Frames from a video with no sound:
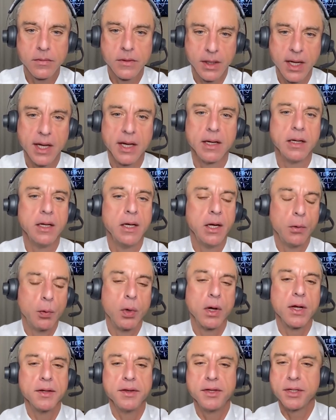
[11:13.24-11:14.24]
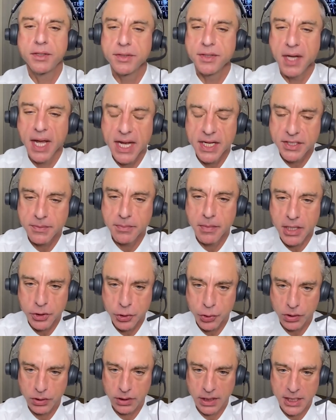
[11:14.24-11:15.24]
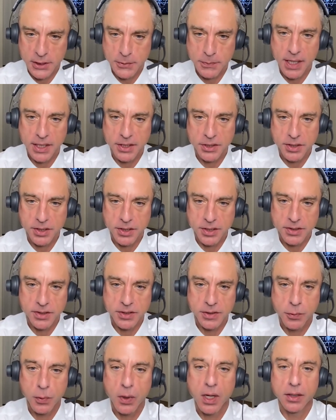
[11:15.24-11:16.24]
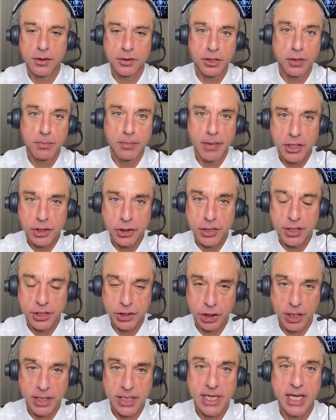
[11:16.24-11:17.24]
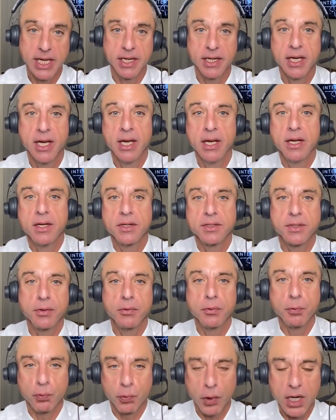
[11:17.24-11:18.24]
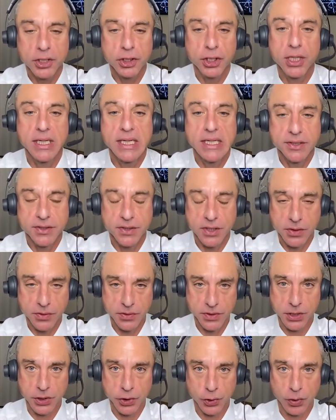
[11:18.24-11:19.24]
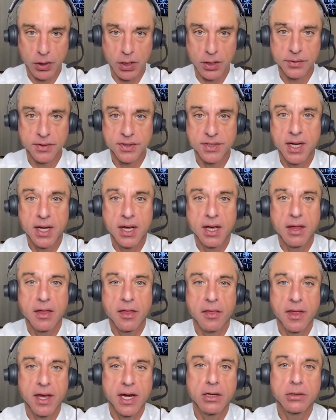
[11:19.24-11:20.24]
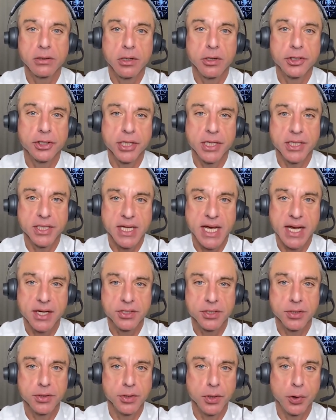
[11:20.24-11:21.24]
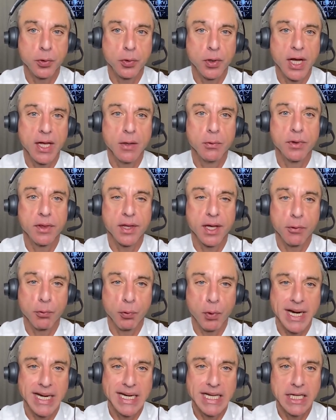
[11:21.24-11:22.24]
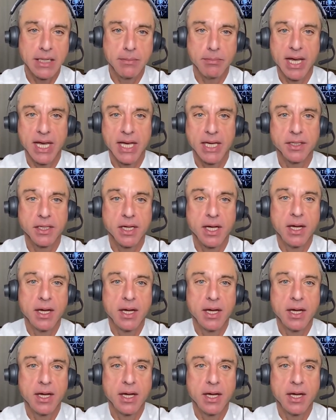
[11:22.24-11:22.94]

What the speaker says: Yeah, well, there's an asymmetrical aspect to this as well. You mentioned the Shaheed. So Russia is using drones. They are launching attacks on Ukraine with Iranian-made